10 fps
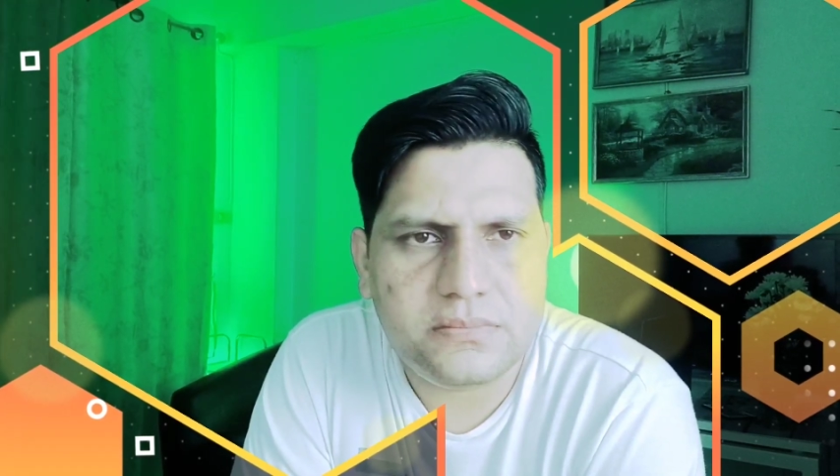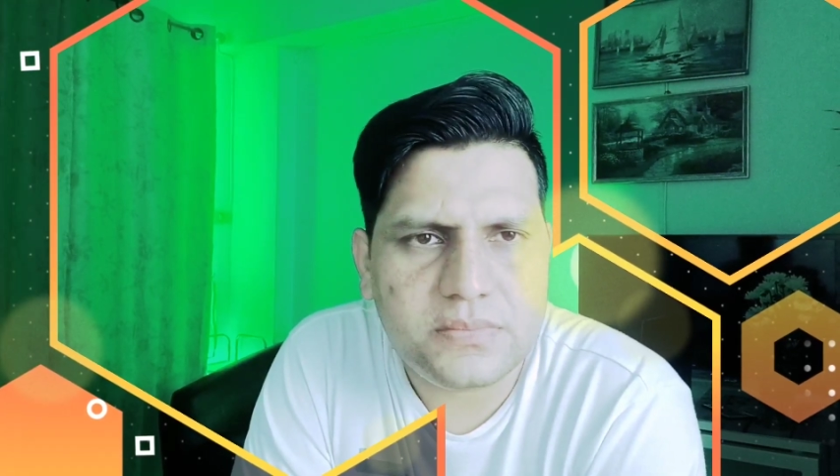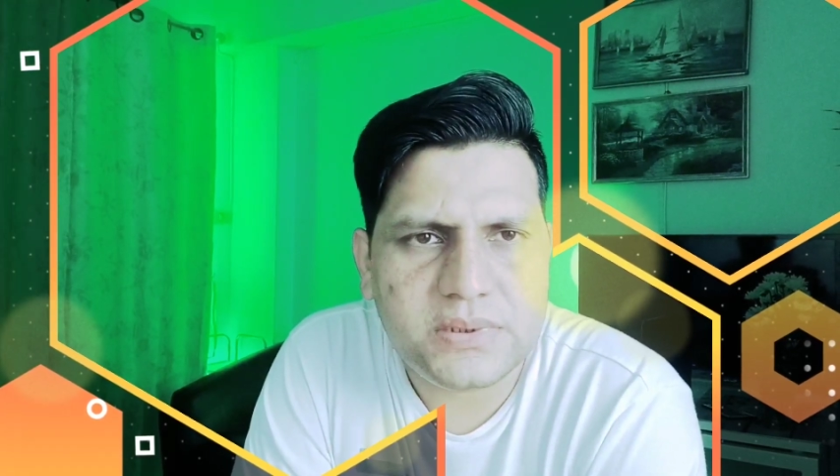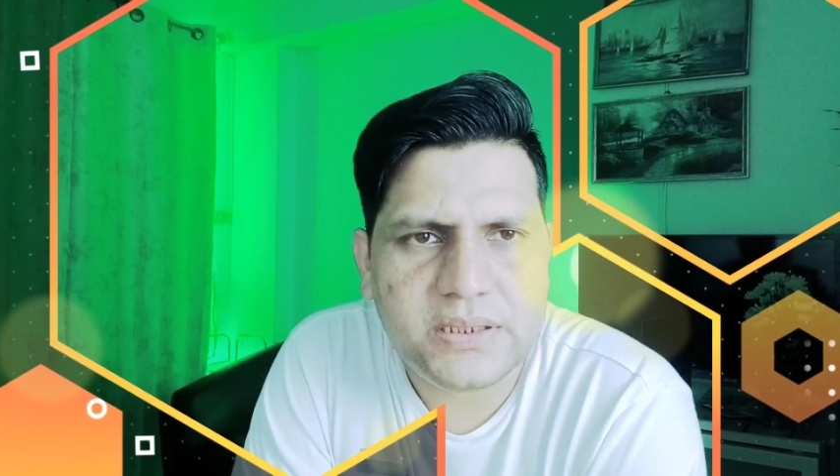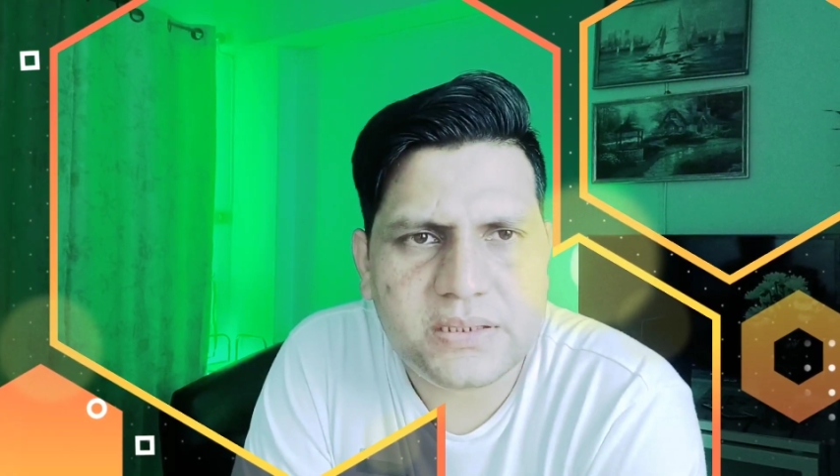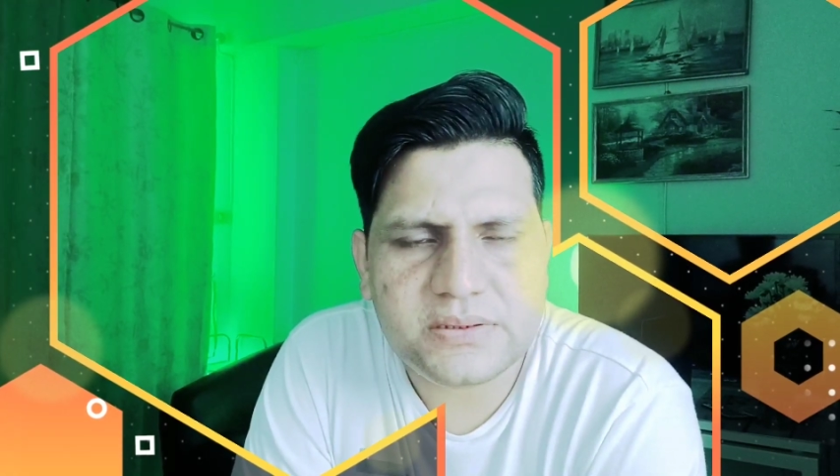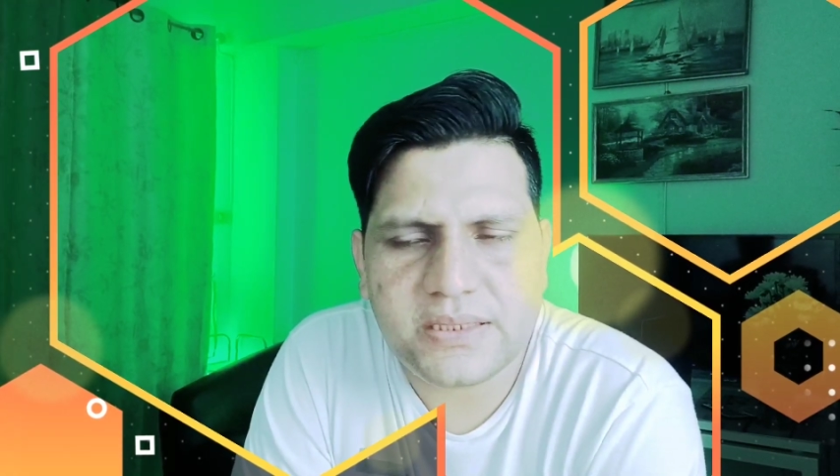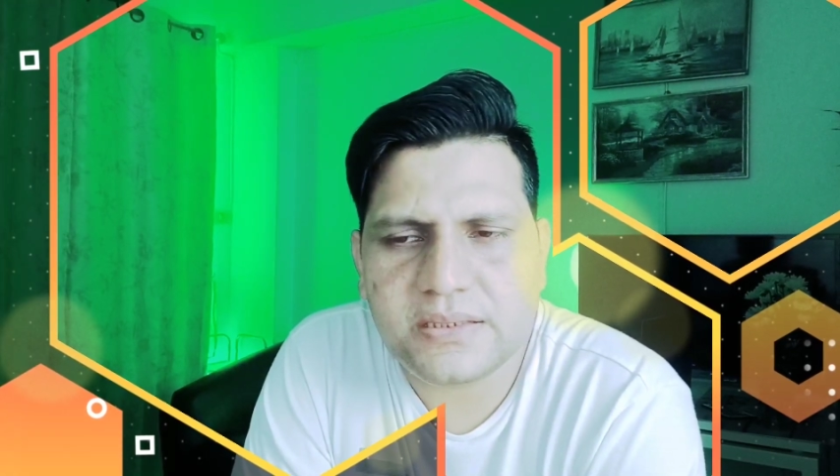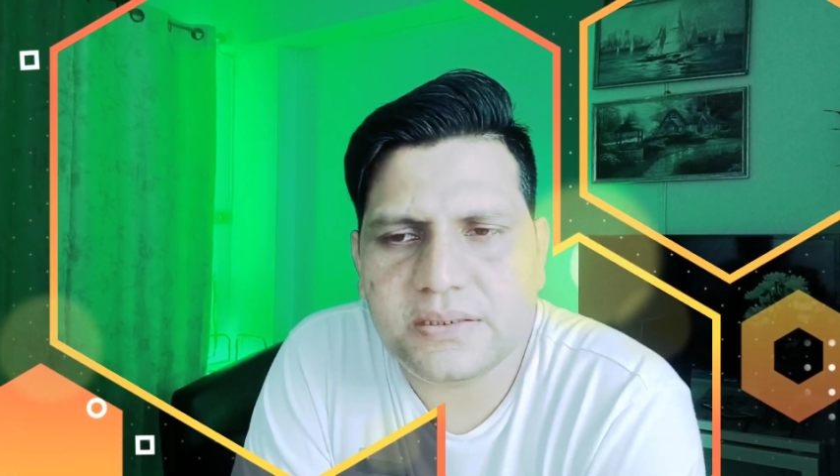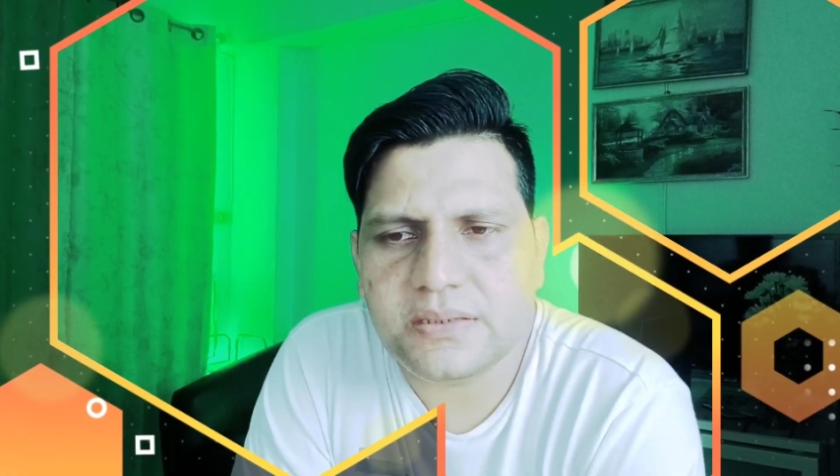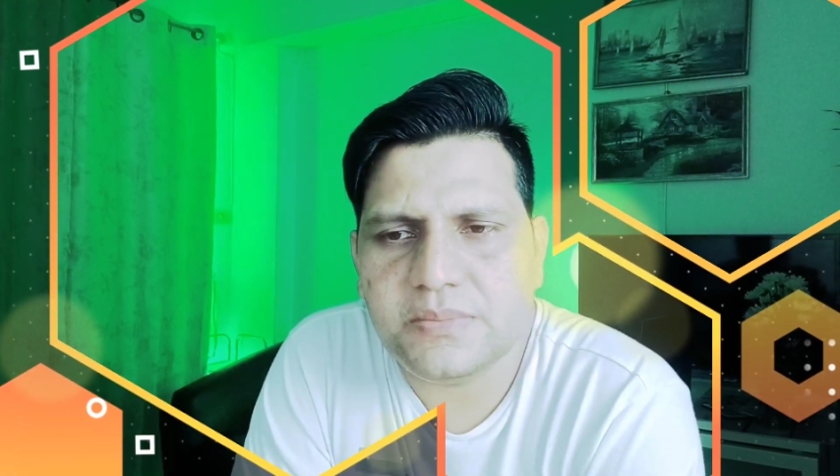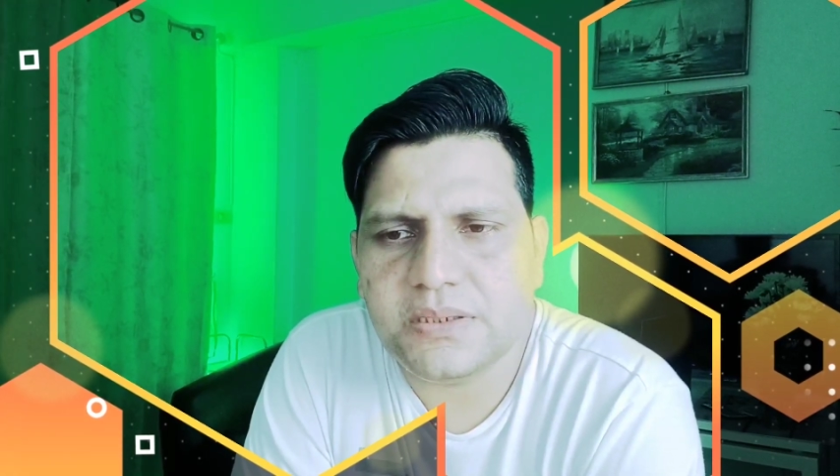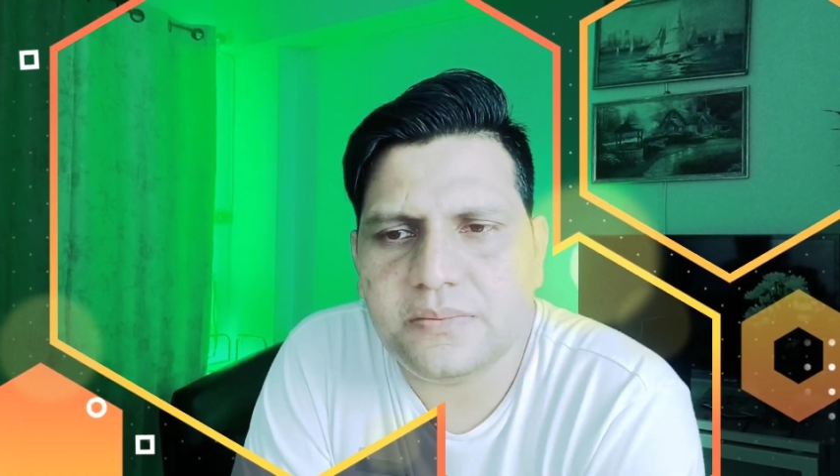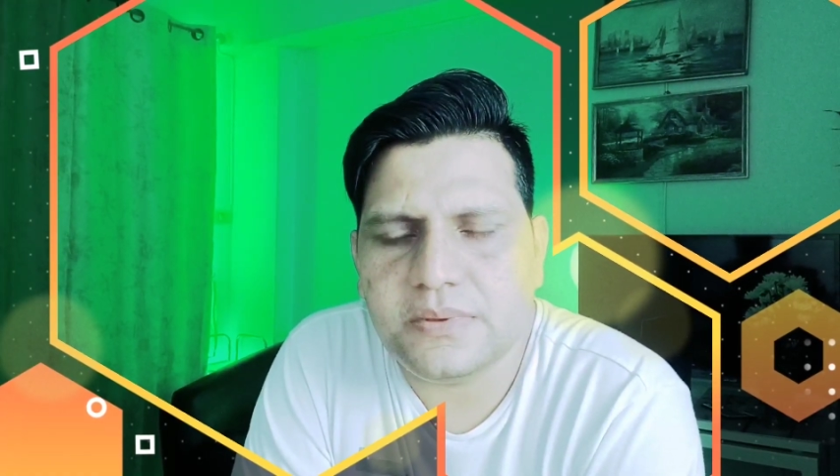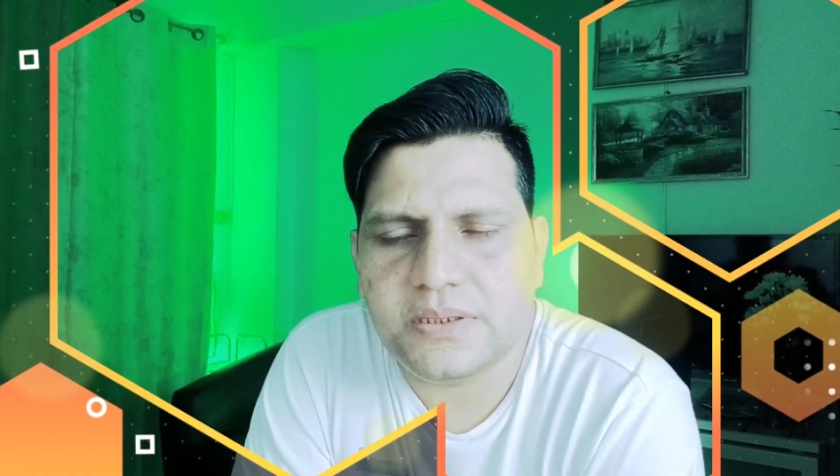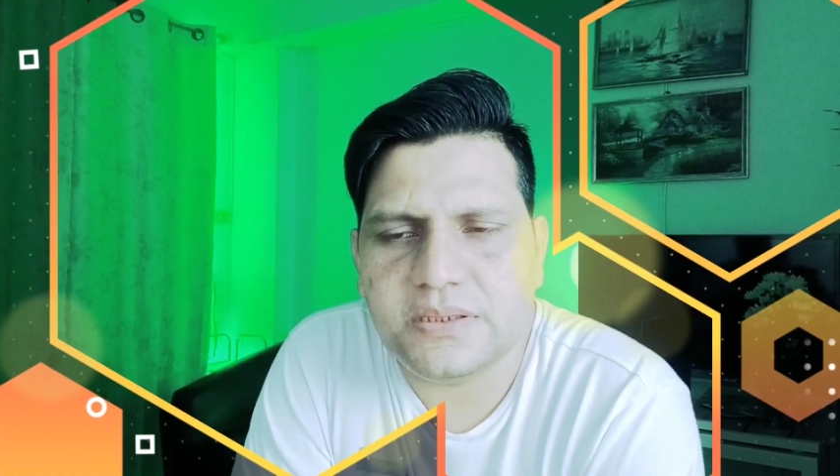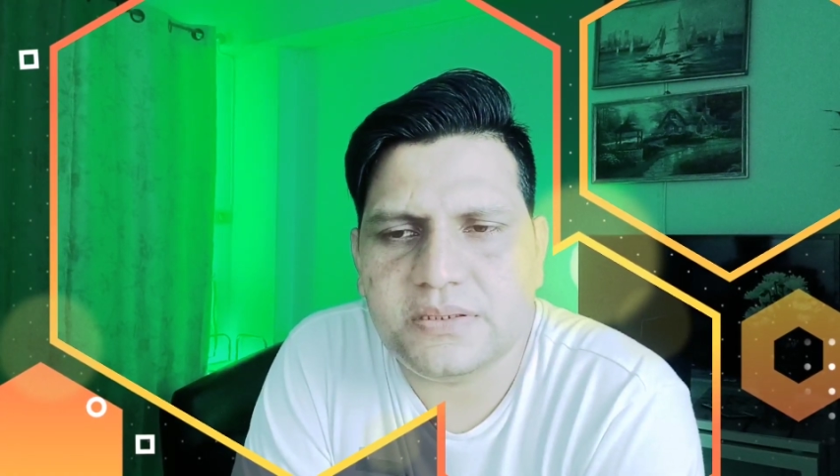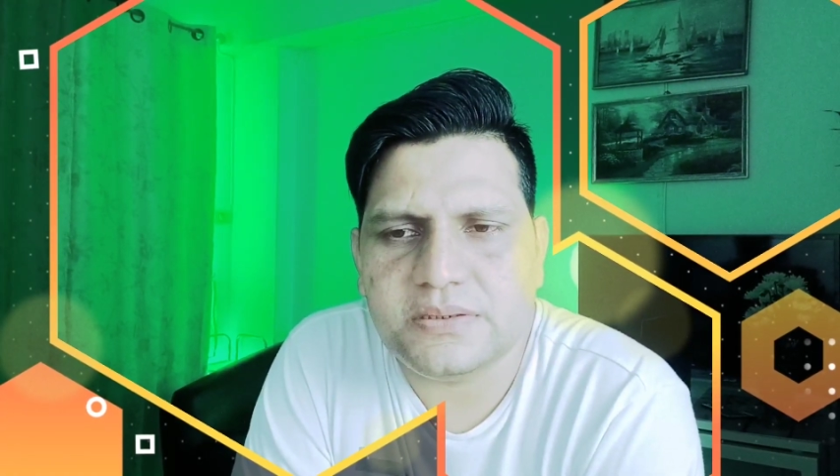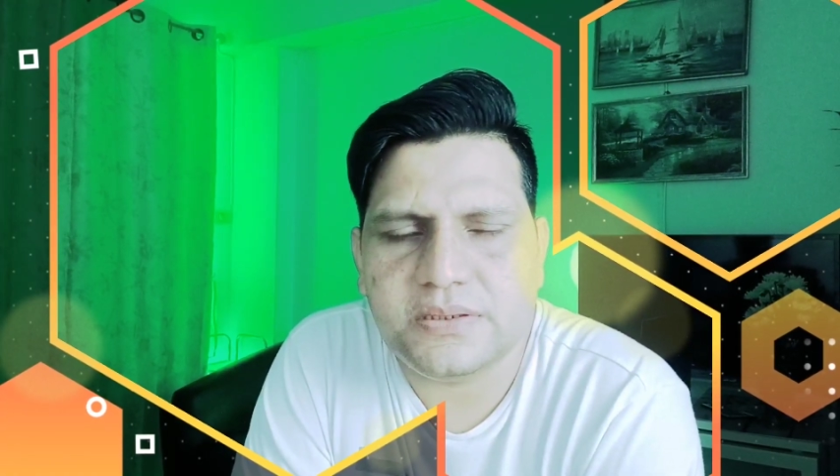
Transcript: they are saying that maybe he is